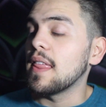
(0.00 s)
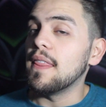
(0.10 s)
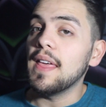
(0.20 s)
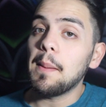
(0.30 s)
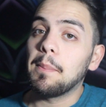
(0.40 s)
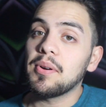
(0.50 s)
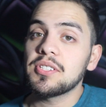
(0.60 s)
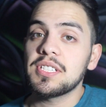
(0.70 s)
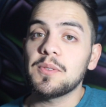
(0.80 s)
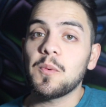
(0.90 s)
that
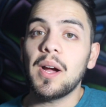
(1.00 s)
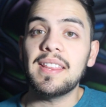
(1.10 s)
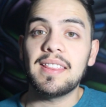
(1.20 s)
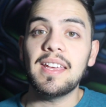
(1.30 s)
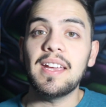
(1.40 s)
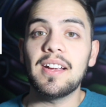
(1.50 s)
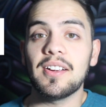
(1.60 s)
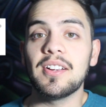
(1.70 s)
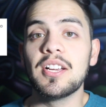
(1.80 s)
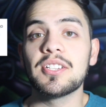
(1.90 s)
person right
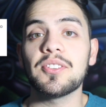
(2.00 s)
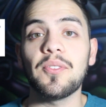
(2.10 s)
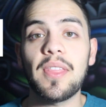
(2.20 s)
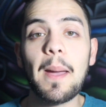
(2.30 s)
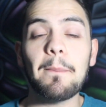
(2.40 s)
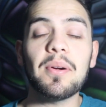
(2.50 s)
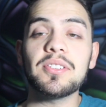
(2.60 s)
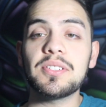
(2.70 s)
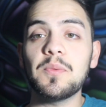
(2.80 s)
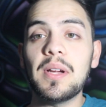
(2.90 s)
there. So that
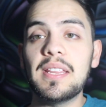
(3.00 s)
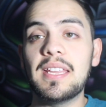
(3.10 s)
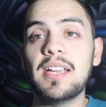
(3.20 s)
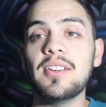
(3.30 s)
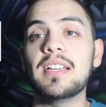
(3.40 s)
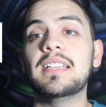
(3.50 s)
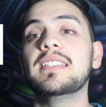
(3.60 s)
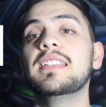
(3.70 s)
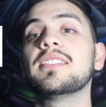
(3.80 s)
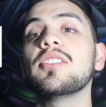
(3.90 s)
person right there
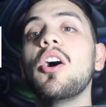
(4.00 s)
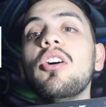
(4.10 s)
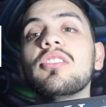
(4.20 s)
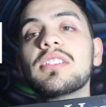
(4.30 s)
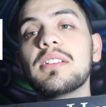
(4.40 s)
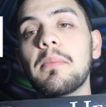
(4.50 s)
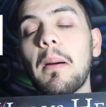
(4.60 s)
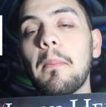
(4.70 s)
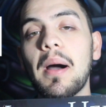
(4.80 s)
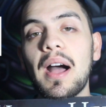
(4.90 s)
gets this
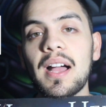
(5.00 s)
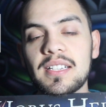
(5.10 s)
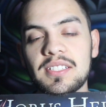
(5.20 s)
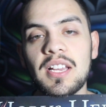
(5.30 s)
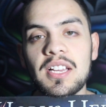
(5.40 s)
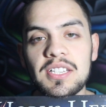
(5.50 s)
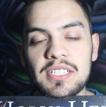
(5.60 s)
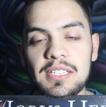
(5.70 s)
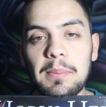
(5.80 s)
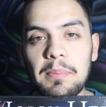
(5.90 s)
awesome box.
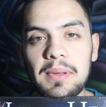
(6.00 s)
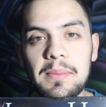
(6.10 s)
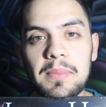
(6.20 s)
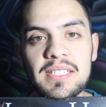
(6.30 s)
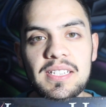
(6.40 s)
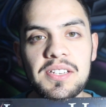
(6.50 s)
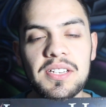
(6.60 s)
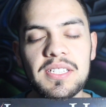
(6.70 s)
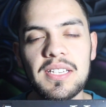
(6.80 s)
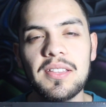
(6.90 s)
Simply message
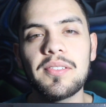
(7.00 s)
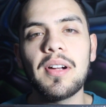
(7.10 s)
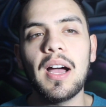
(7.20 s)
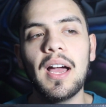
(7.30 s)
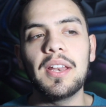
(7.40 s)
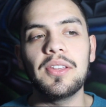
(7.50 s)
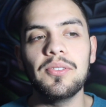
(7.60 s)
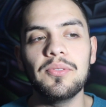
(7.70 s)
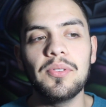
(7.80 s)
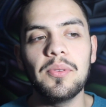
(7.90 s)
us either on
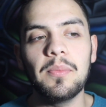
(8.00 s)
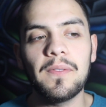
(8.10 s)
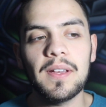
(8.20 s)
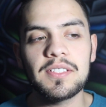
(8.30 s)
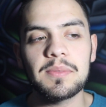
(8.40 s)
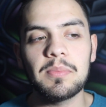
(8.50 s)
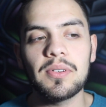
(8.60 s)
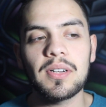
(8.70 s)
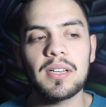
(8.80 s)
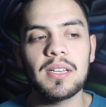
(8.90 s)
YouTube,
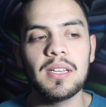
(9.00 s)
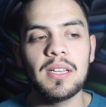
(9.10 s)
Facebook,